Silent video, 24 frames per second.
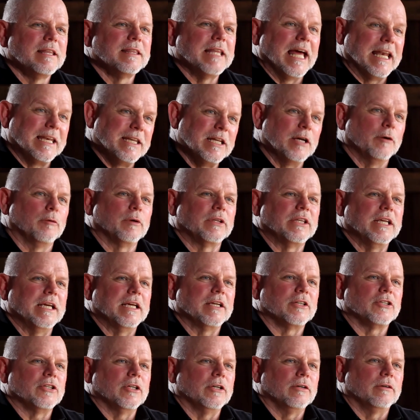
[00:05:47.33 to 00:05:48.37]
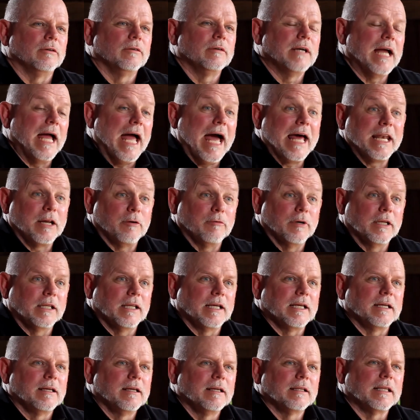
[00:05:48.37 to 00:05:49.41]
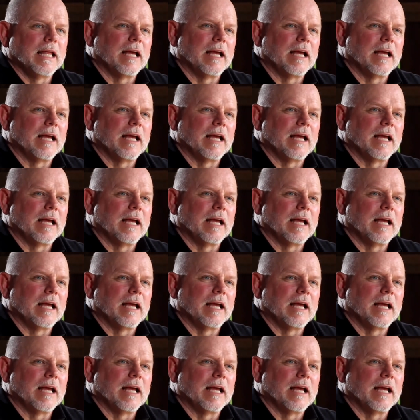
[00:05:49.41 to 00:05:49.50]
that deal with the issue adequately.